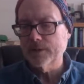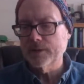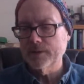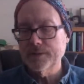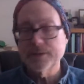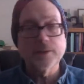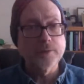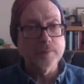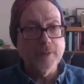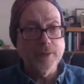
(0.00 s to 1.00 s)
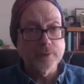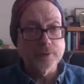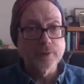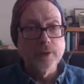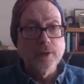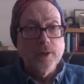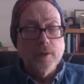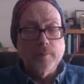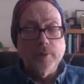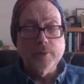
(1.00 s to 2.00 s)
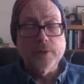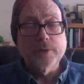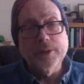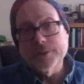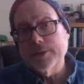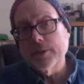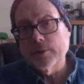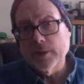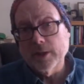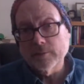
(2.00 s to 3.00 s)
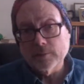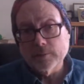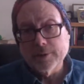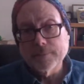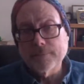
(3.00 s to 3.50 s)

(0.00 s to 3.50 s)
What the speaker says: sell the pattern, both on Etsy and Ravelry.